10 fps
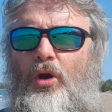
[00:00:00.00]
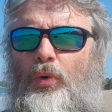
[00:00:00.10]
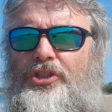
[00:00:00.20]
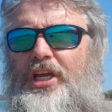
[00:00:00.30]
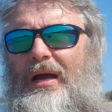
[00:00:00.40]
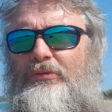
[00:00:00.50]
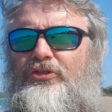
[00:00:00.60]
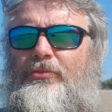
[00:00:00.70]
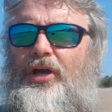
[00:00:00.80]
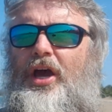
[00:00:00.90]
which comes
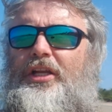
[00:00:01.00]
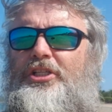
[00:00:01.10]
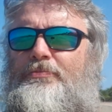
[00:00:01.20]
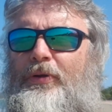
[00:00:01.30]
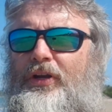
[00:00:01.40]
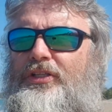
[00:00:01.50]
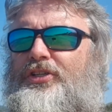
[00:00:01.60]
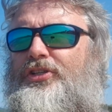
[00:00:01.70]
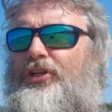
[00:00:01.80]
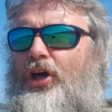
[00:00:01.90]
from my own
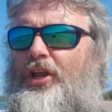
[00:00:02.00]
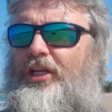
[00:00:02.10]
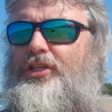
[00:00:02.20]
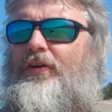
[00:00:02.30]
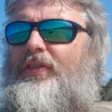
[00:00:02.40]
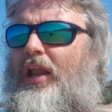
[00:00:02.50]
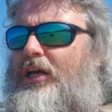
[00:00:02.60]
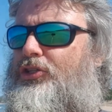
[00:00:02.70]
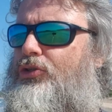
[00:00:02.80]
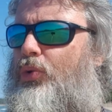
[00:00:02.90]
experiences and learnings over the
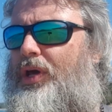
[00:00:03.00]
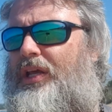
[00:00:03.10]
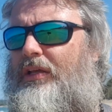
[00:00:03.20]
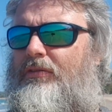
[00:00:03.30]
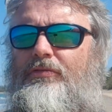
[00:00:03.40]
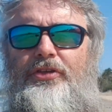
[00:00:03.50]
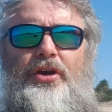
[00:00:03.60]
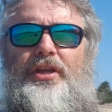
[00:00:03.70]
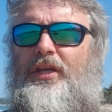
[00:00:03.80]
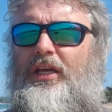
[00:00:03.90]
last 20,
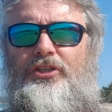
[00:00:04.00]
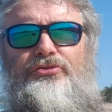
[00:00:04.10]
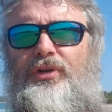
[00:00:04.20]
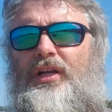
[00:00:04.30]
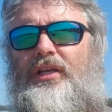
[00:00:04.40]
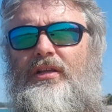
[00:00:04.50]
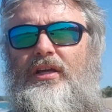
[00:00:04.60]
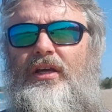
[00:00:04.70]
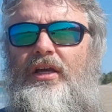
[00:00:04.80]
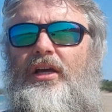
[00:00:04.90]
30 years really,
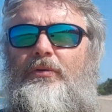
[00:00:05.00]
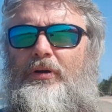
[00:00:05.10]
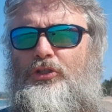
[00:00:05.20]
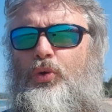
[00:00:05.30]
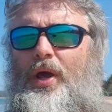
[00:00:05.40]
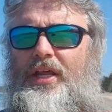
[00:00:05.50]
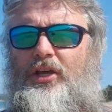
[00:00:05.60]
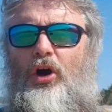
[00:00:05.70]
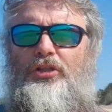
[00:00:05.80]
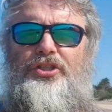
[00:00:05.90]
but 20
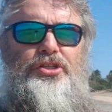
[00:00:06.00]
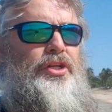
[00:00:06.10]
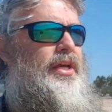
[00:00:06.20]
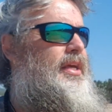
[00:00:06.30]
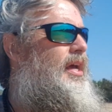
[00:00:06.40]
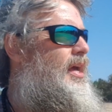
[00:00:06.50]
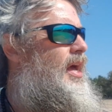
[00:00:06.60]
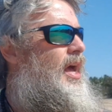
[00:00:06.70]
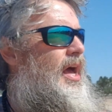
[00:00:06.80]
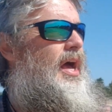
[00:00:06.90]
consciously,
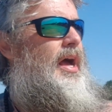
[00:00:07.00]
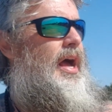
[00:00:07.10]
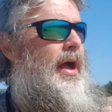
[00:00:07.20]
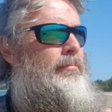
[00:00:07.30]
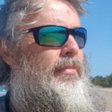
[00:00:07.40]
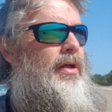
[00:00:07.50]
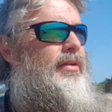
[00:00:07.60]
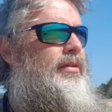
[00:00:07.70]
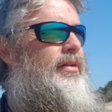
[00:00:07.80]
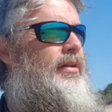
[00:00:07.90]

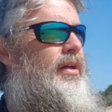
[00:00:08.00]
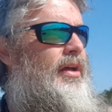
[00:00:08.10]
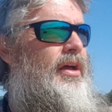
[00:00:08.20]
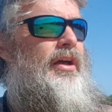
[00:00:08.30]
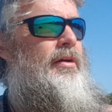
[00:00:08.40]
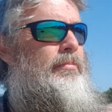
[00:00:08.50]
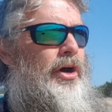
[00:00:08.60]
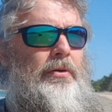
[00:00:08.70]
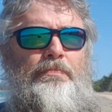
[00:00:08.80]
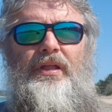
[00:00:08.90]

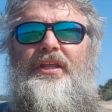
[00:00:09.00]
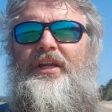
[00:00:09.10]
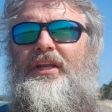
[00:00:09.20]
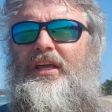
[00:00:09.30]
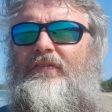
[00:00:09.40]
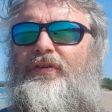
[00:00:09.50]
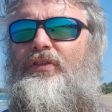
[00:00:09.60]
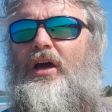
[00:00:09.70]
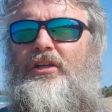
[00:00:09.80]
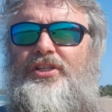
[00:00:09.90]
my ability to give you
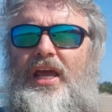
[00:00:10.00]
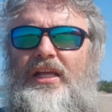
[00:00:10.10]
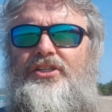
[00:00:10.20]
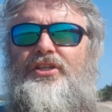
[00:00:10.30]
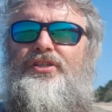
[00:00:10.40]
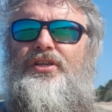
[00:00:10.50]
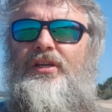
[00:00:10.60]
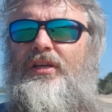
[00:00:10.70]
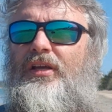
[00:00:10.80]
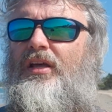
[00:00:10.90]
those answers
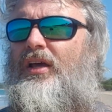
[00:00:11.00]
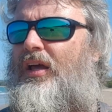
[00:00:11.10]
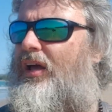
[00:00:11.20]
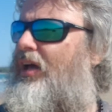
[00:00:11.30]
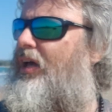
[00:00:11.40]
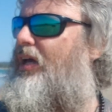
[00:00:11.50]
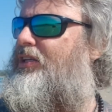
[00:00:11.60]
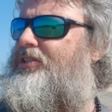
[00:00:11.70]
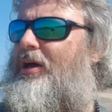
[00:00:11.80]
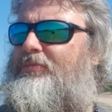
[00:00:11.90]

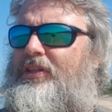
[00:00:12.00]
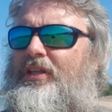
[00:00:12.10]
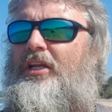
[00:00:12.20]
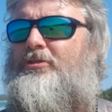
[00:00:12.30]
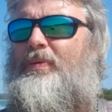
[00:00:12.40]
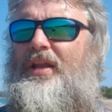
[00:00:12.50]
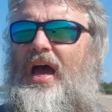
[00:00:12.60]
is something that has been